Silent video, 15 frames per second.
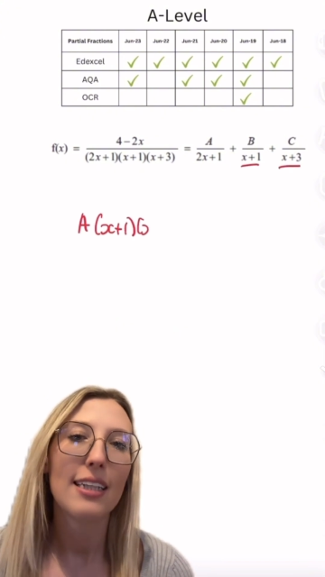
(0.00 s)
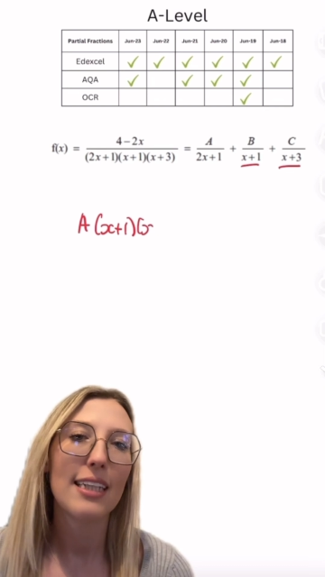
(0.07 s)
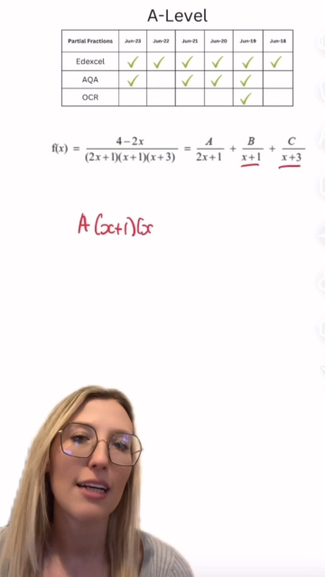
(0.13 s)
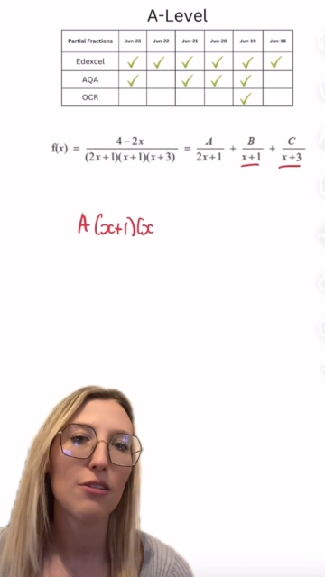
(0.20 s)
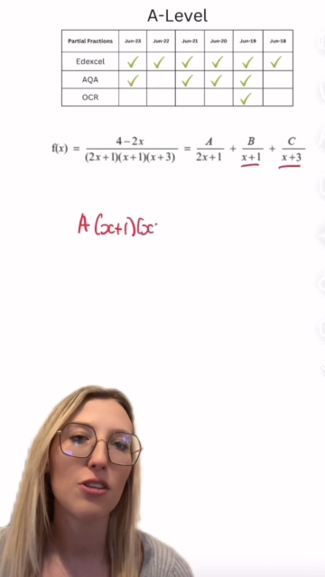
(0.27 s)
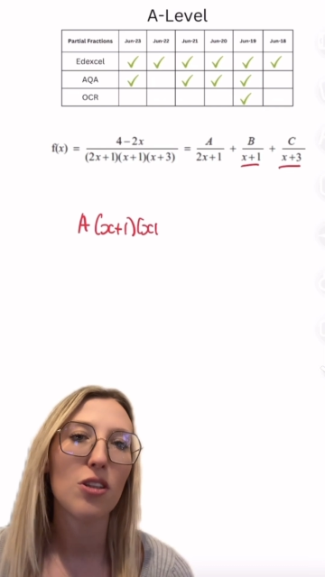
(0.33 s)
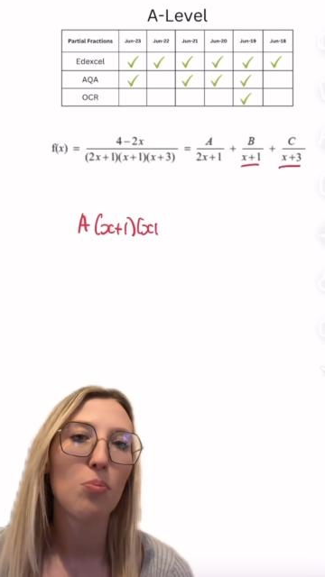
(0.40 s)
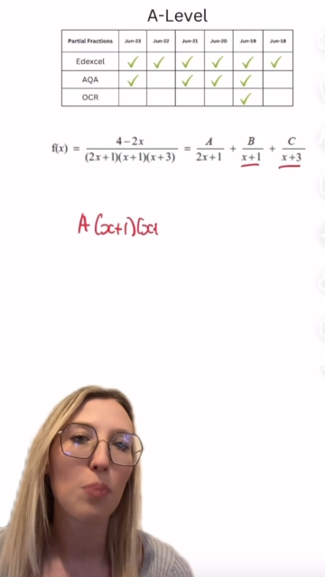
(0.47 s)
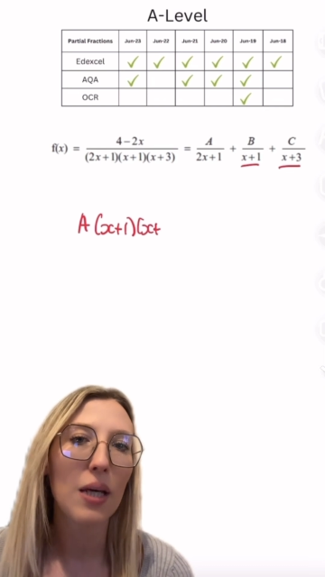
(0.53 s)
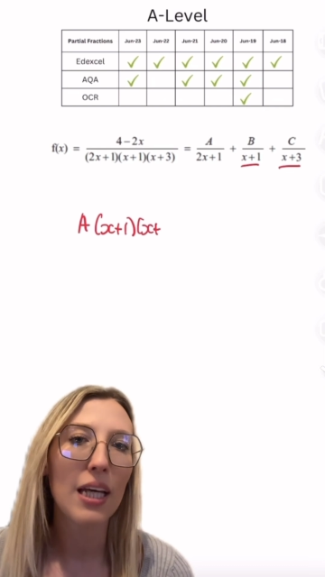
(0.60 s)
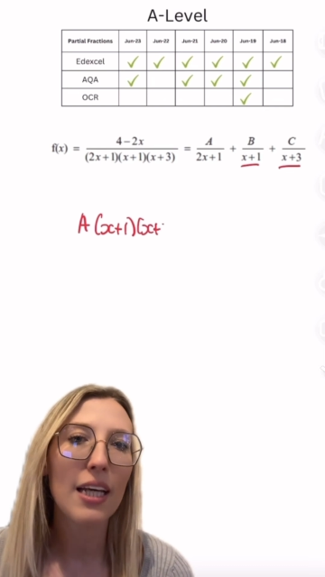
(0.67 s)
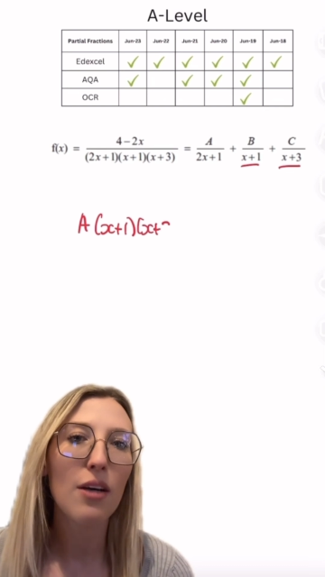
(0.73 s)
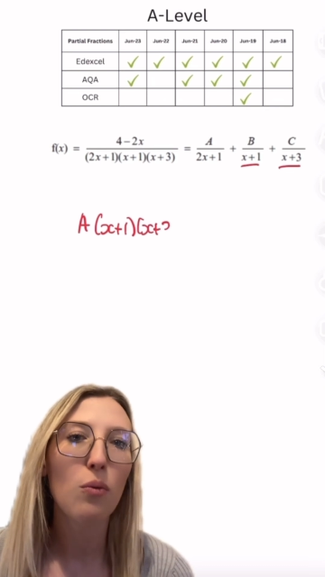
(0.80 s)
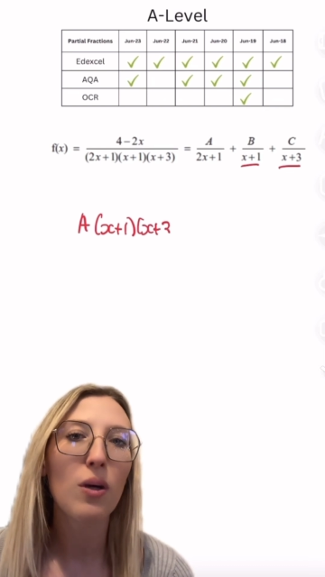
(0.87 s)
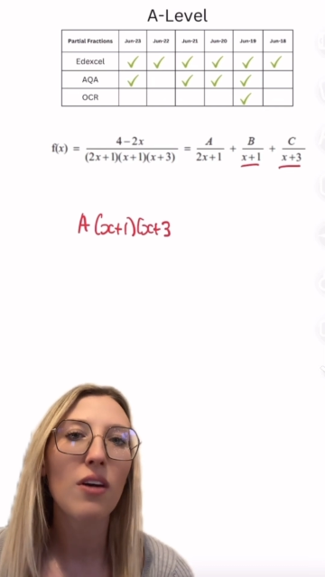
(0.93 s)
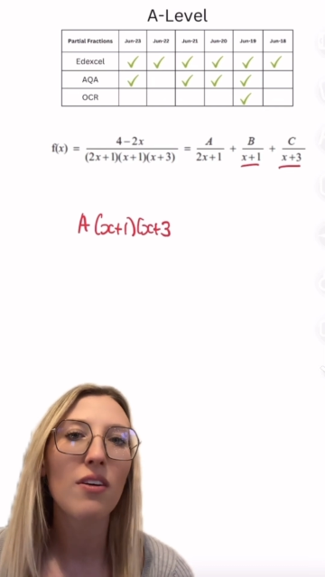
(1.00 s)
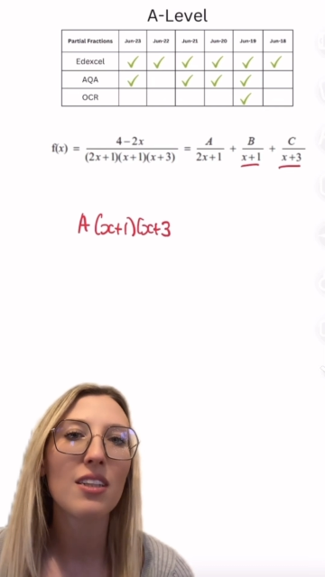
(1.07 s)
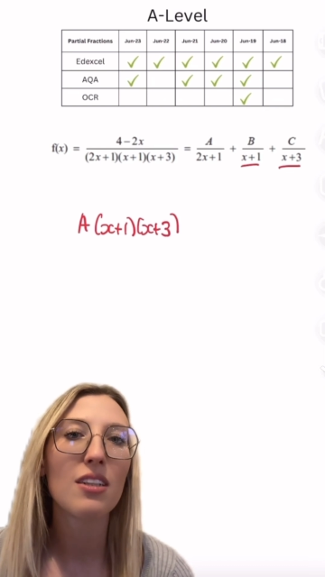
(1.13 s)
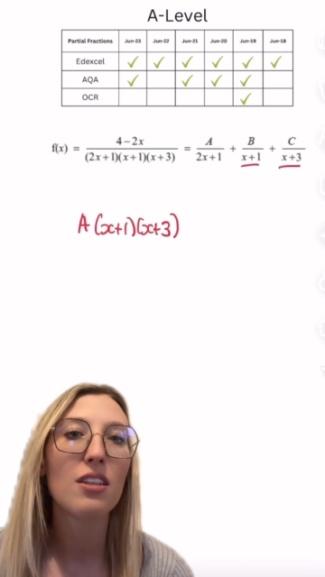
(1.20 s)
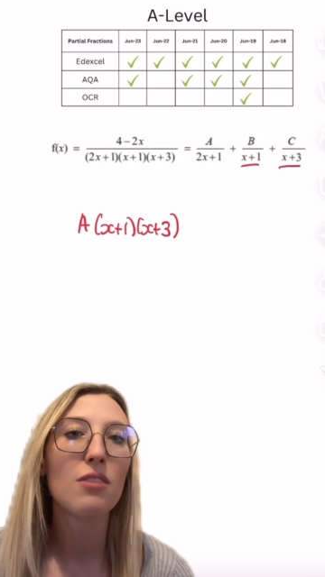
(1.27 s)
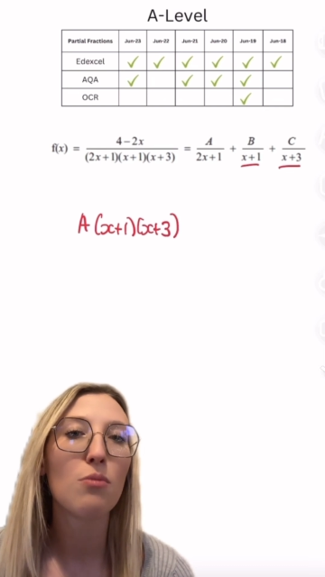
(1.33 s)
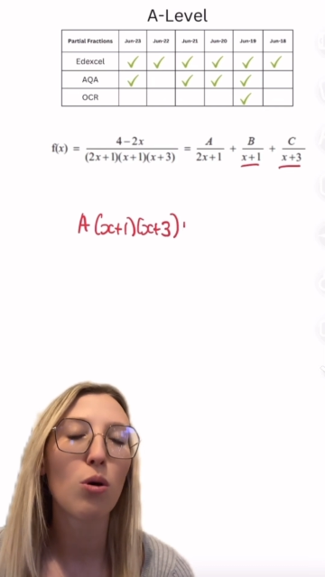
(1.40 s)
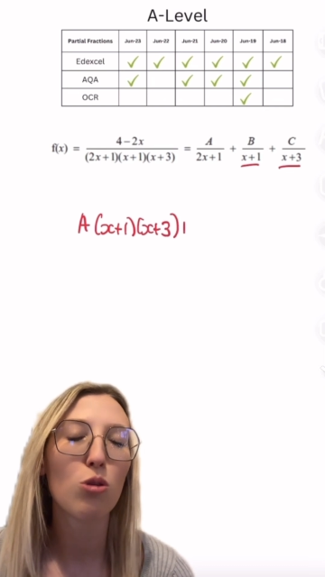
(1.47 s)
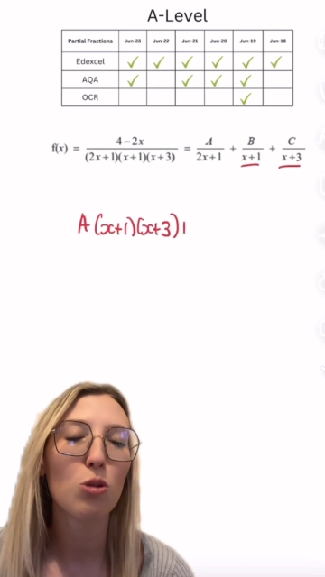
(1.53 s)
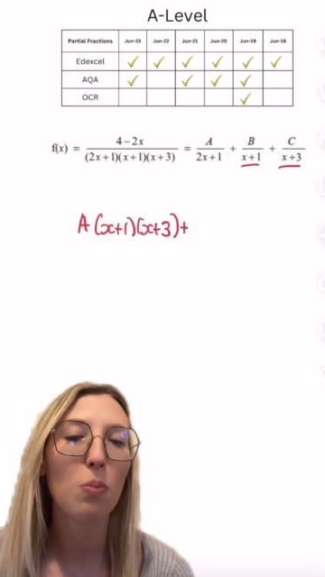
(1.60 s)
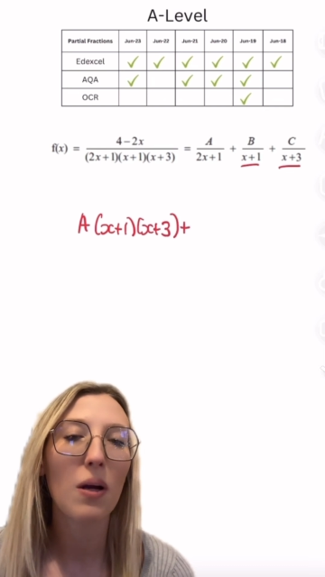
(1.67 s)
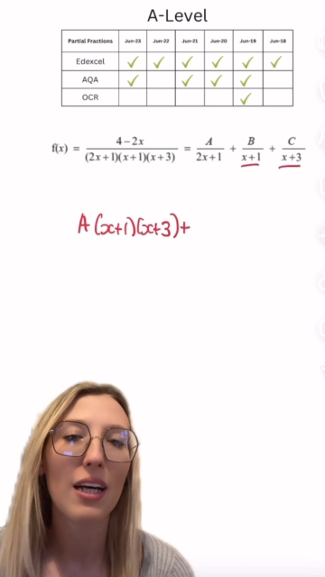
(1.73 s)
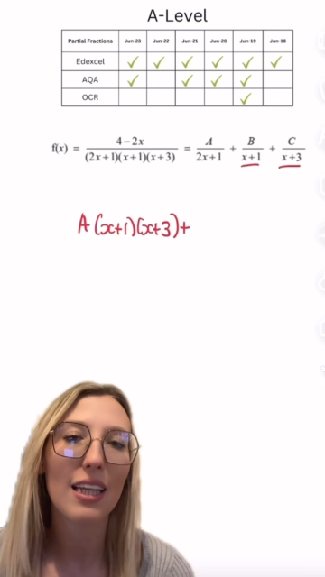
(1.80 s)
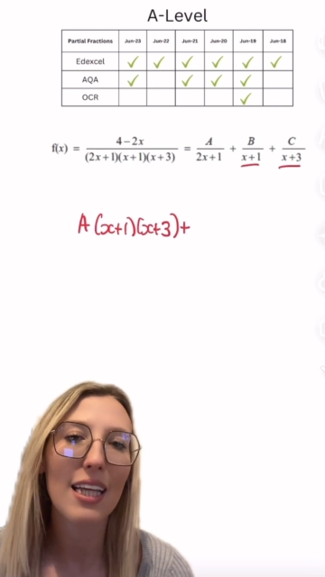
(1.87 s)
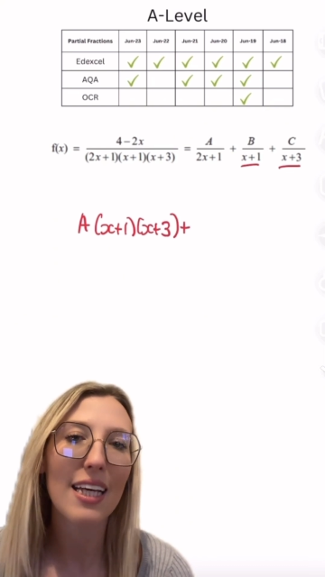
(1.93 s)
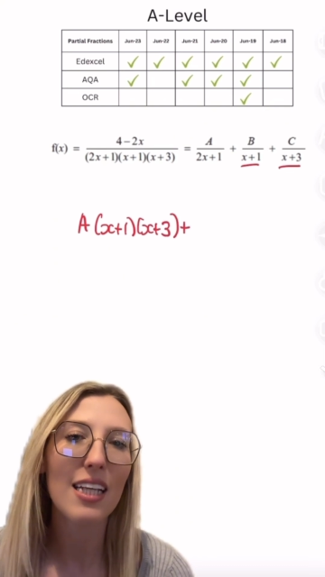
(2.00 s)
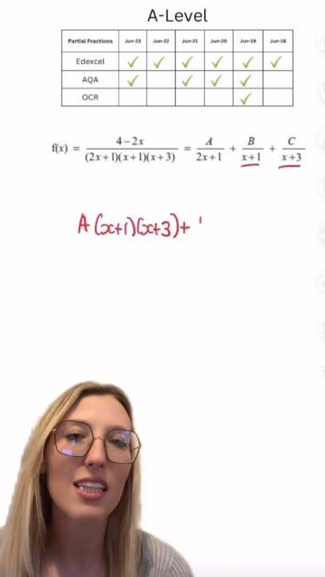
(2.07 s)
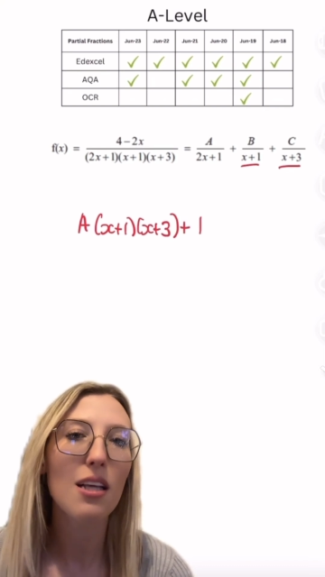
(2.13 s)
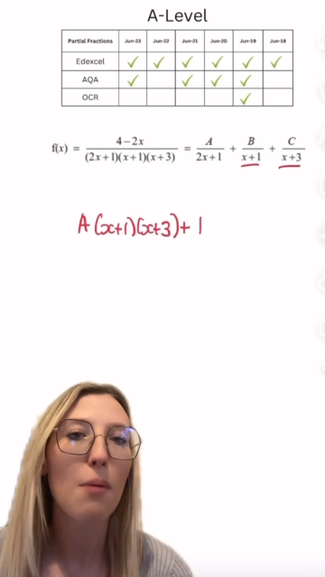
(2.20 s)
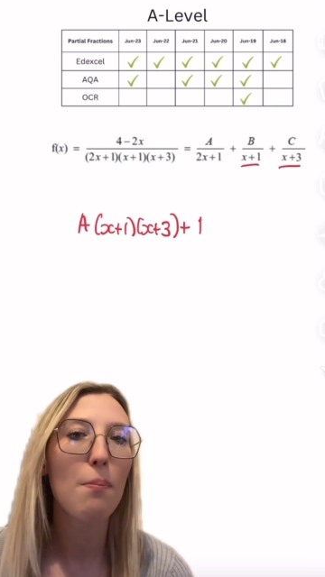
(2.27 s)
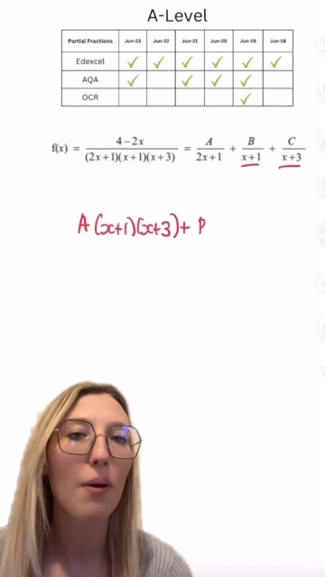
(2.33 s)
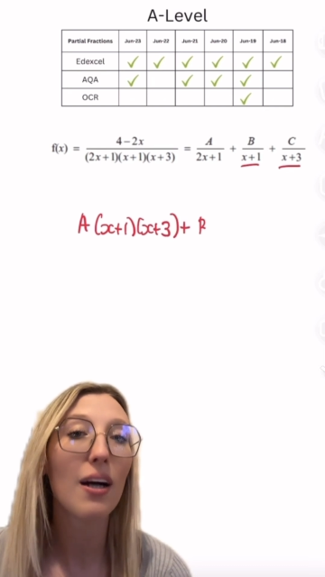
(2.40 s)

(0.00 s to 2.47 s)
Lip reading: Now to the b, we're going to multiply this